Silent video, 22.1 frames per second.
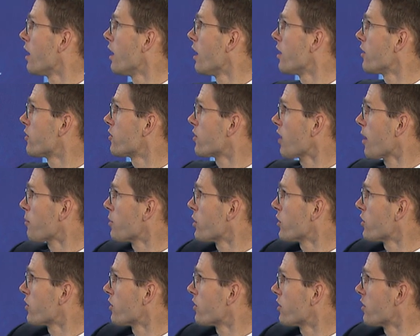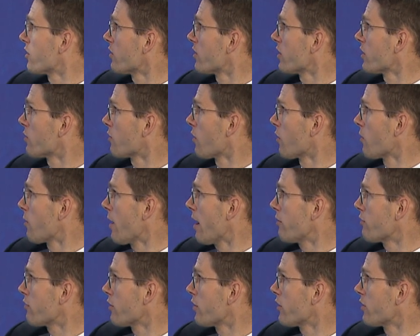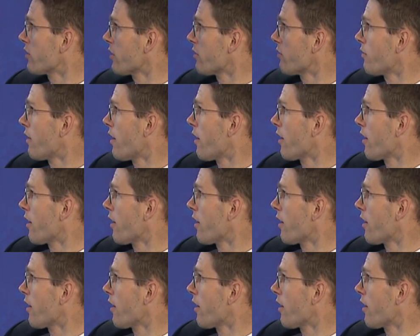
Summary statistics for reference if there